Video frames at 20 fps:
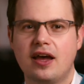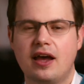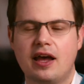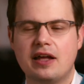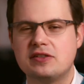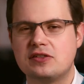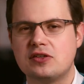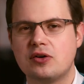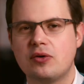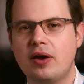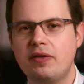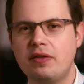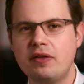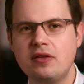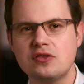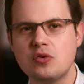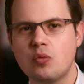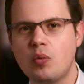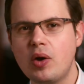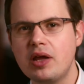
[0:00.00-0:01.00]
and so i think
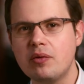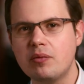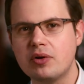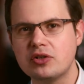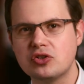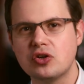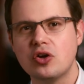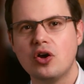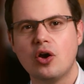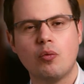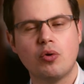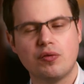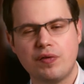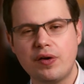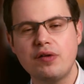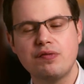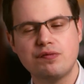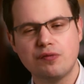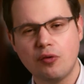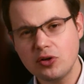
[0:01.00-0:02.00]
there's a way in which we're
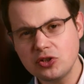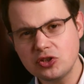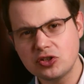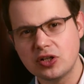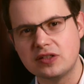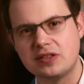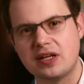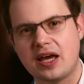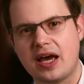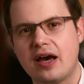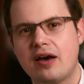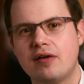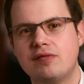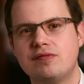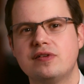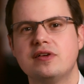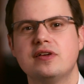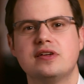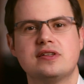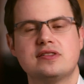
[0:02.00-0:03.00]
very fortunate to
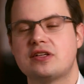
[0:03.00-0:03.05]
have